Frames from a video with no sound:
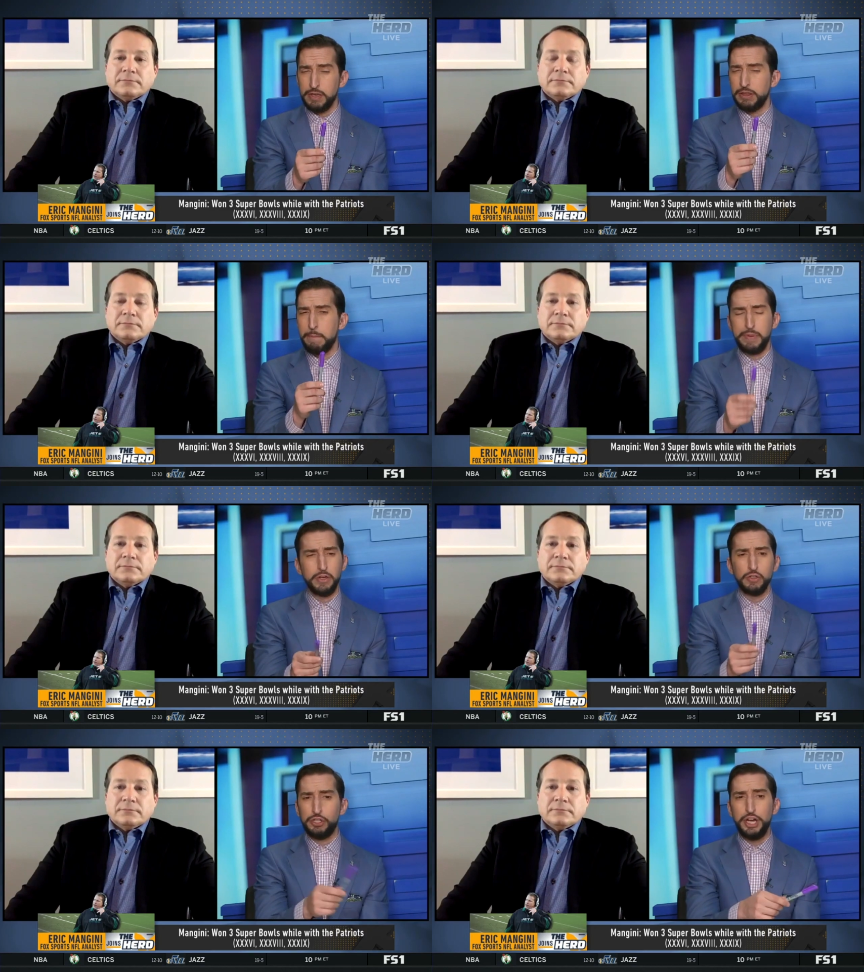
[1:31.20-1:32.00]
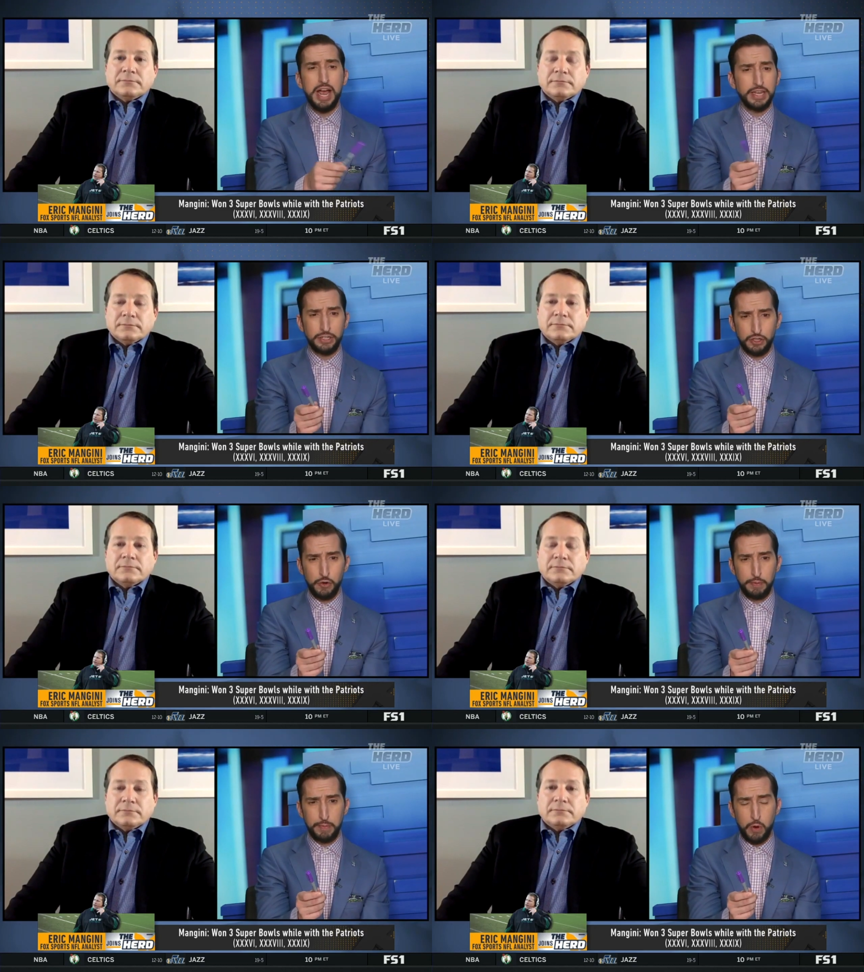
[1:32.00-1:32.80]
Speaker 1: in the Bills Giants
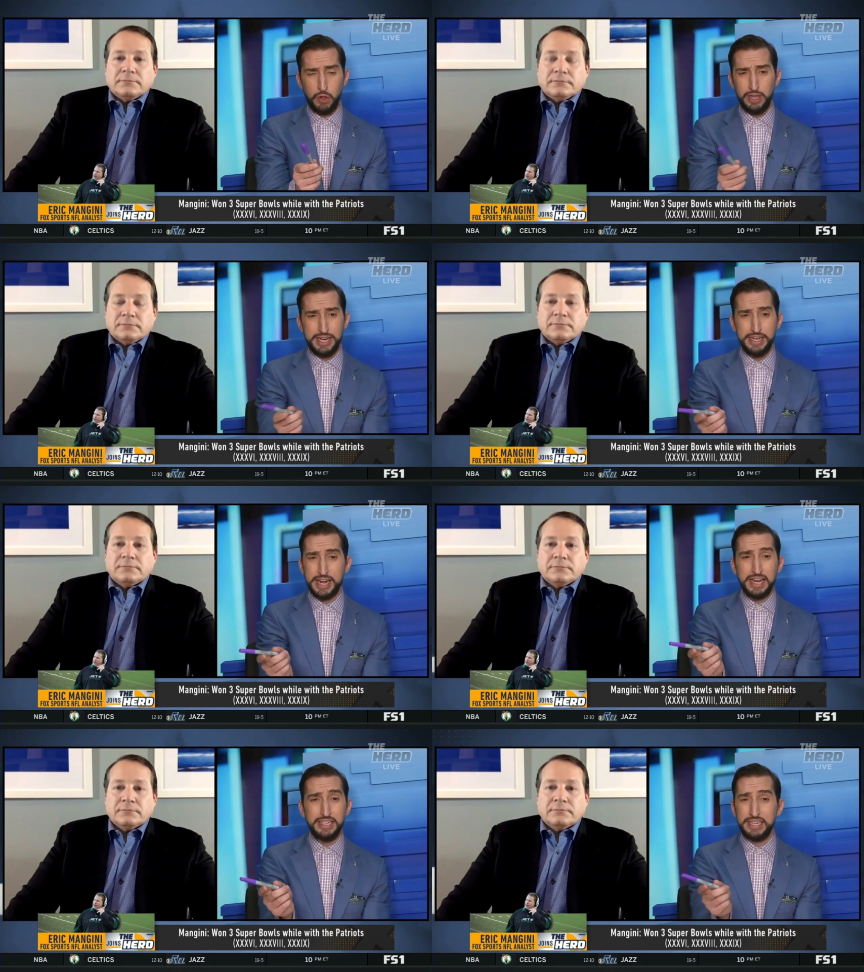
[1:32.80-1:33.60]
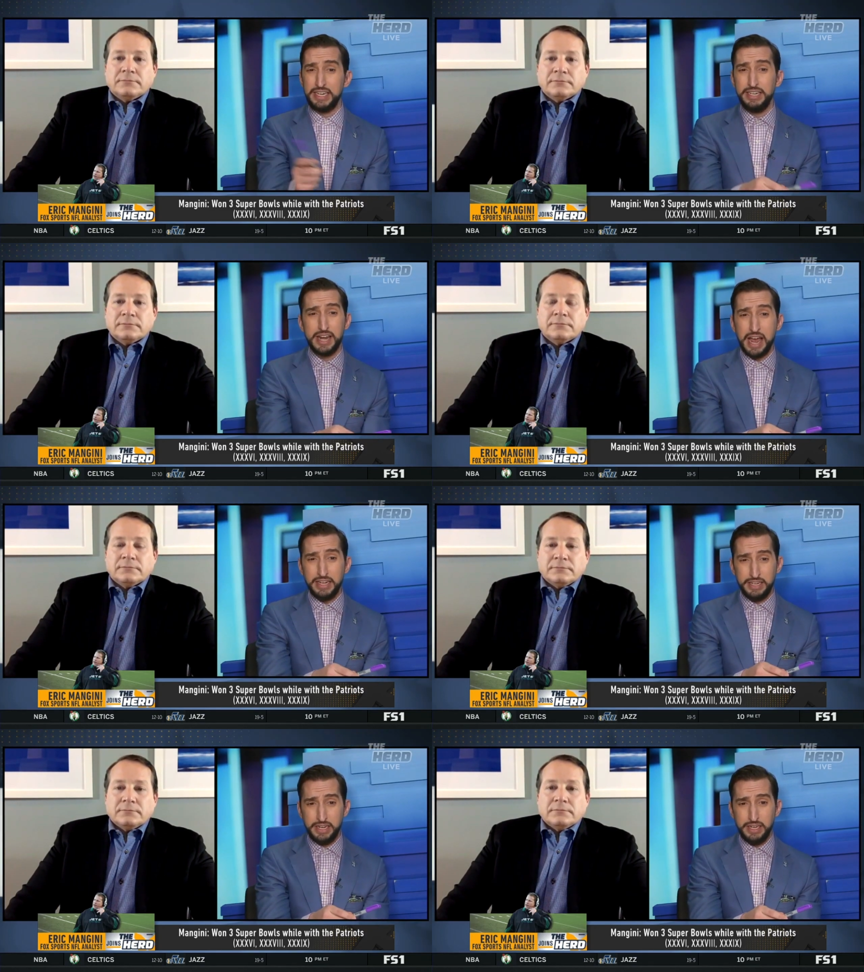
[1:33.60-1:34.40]
Super Bowl in
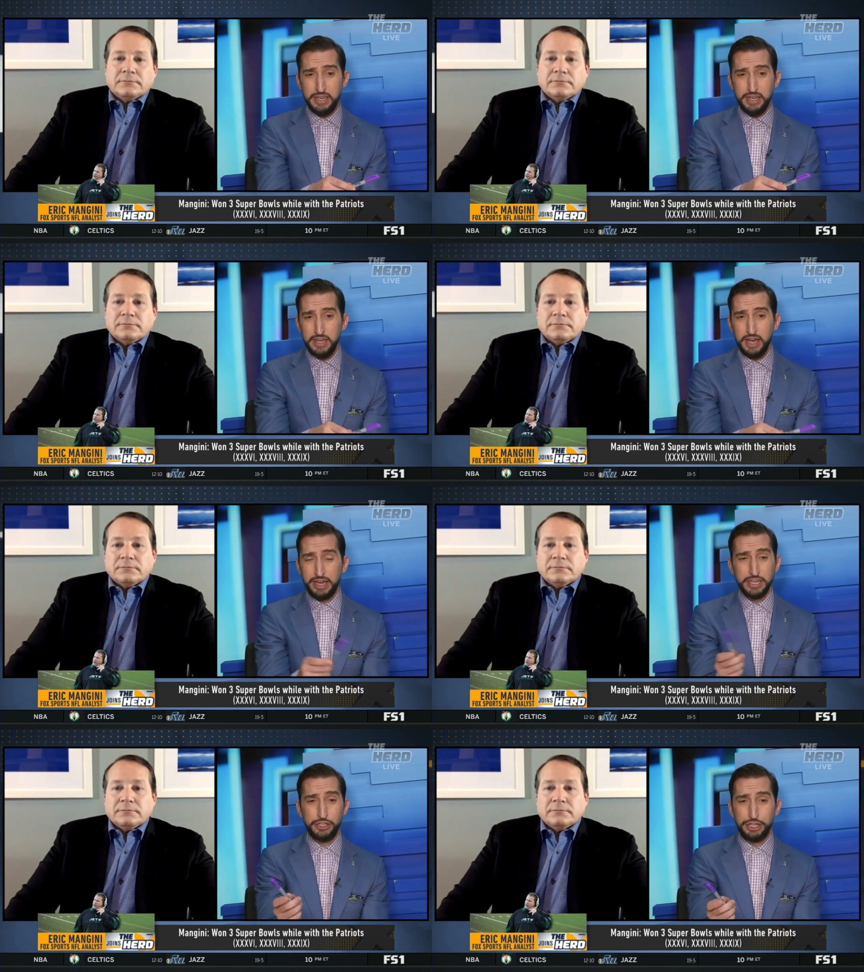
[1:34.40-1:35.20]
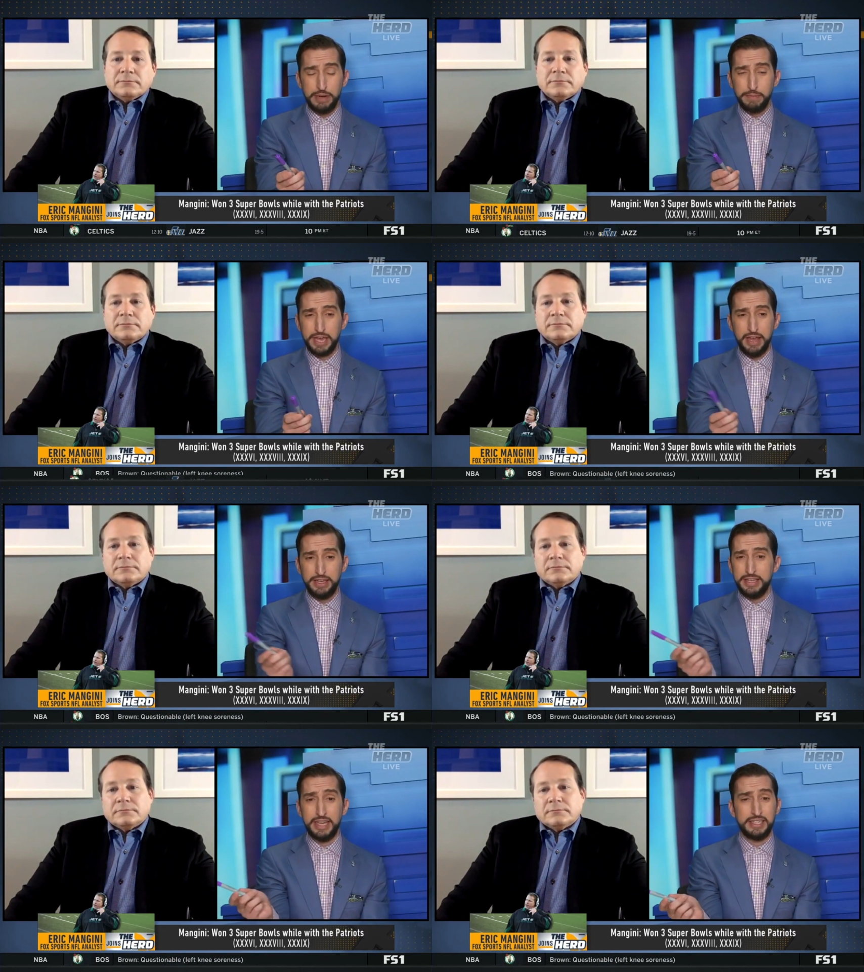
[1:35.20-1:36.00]
1990 against Jim
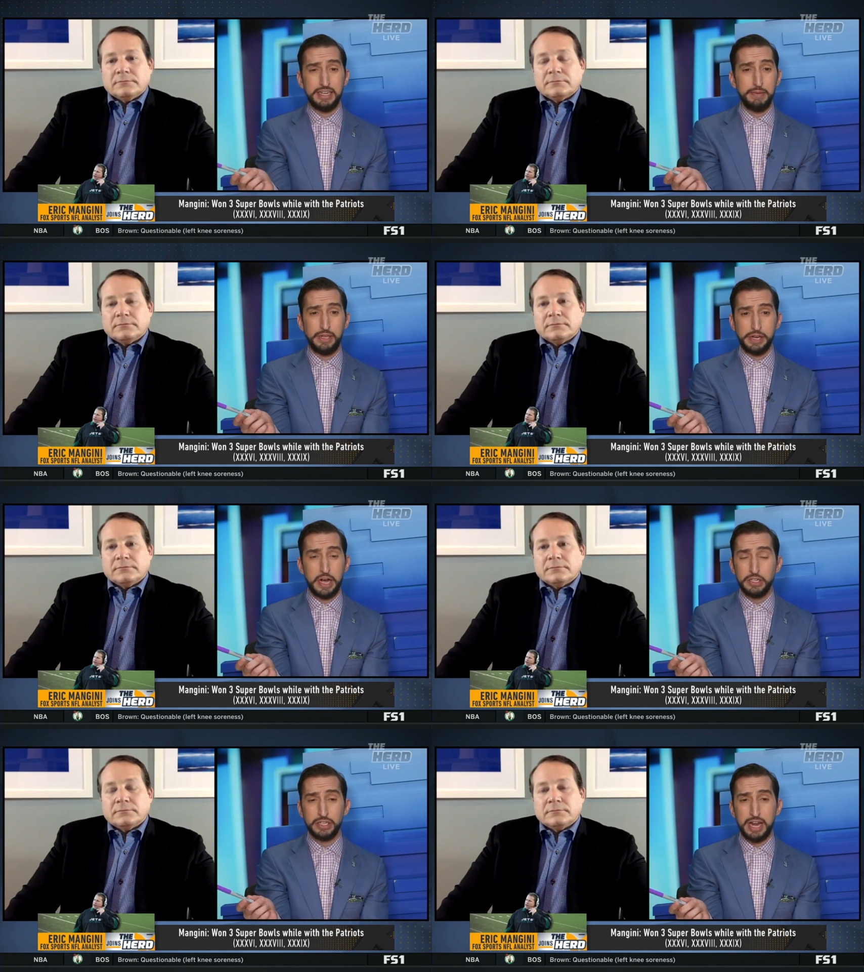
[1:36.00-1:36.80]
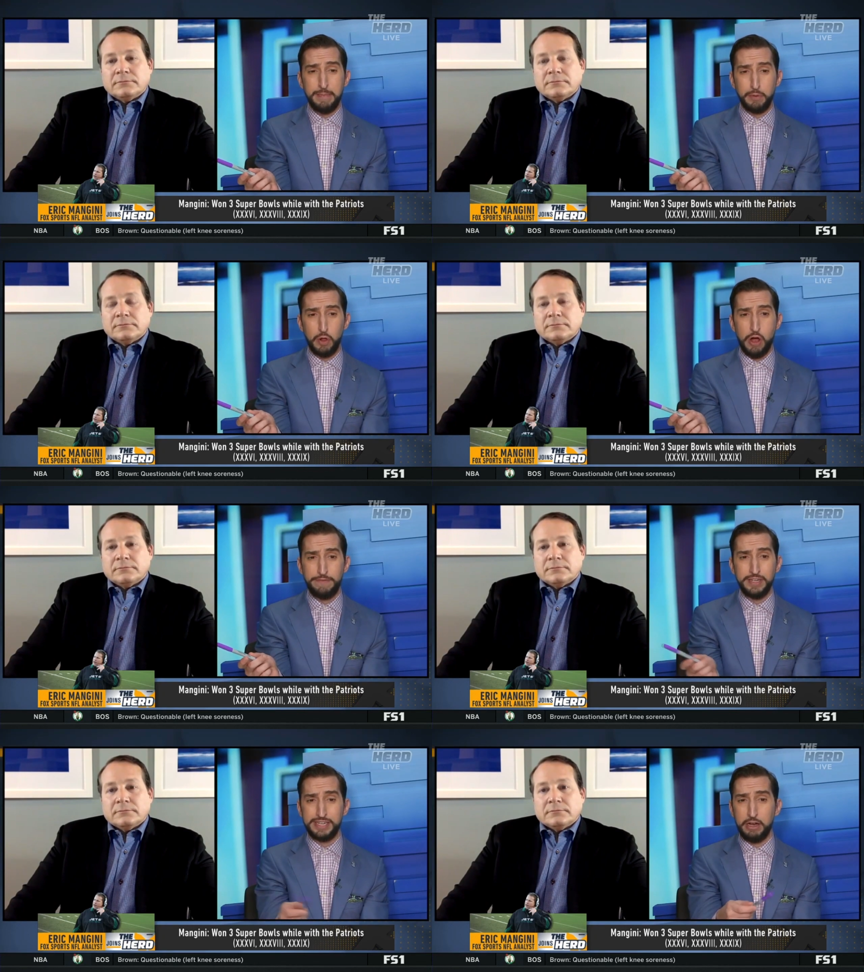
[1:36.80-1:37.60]
Kelly and that seemingly unstoppable
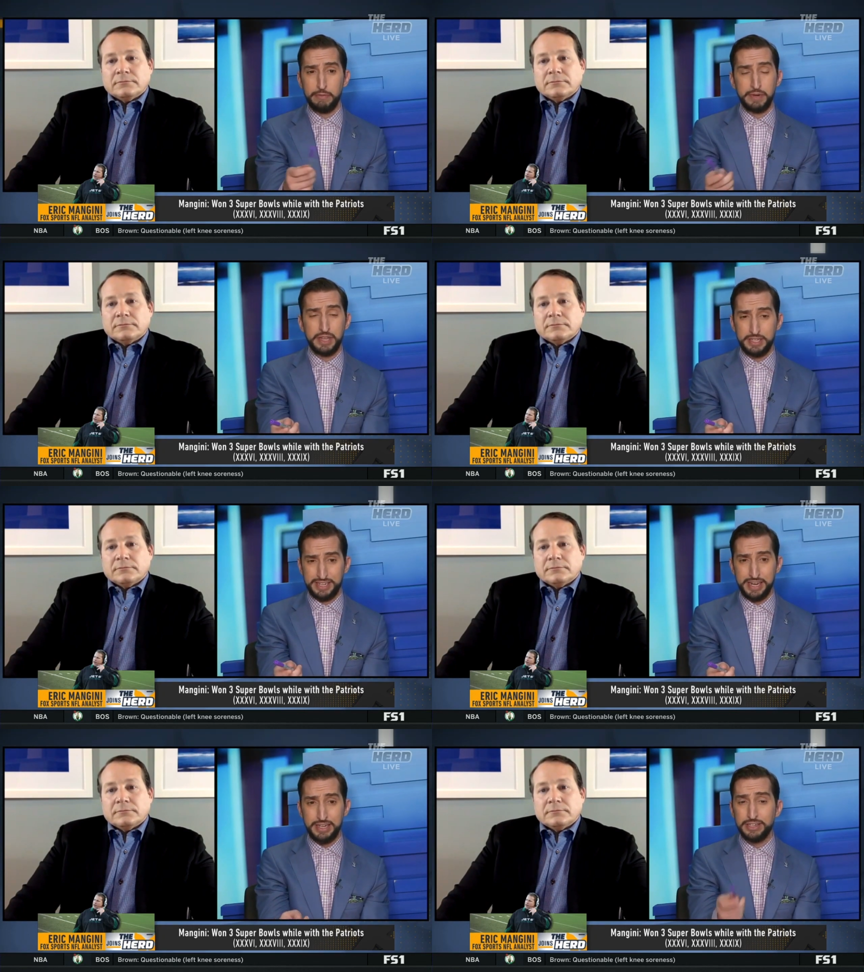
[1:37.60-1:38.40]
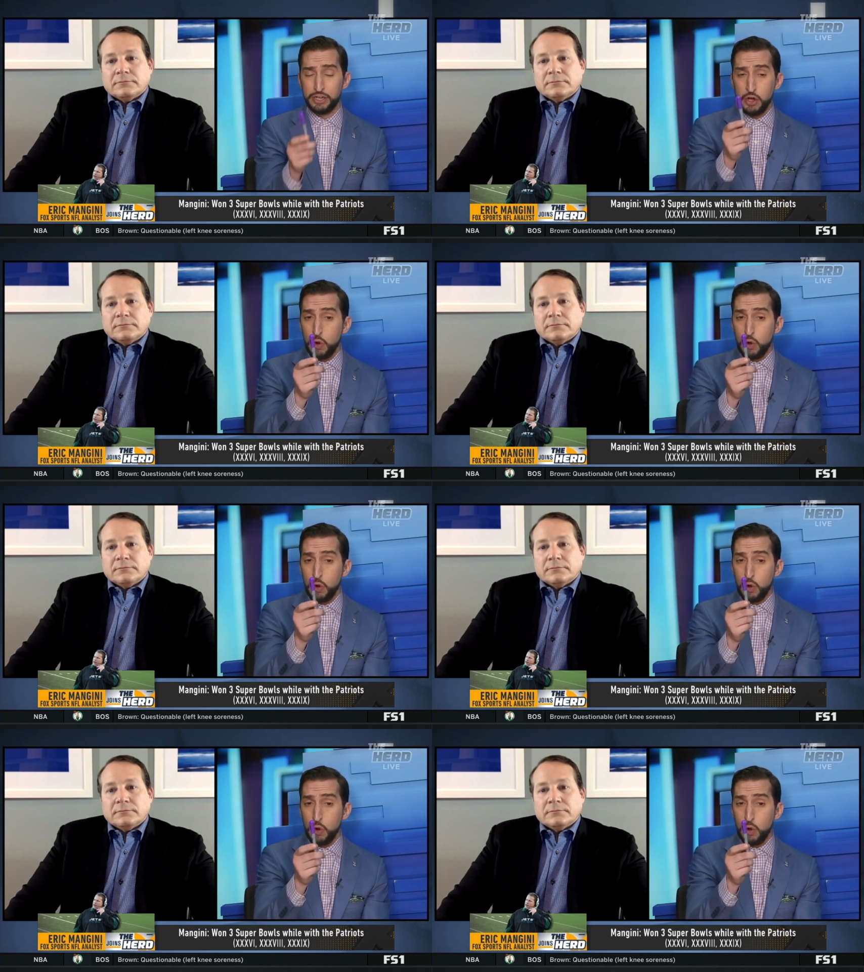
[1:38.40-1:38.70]
offense held him to the teens.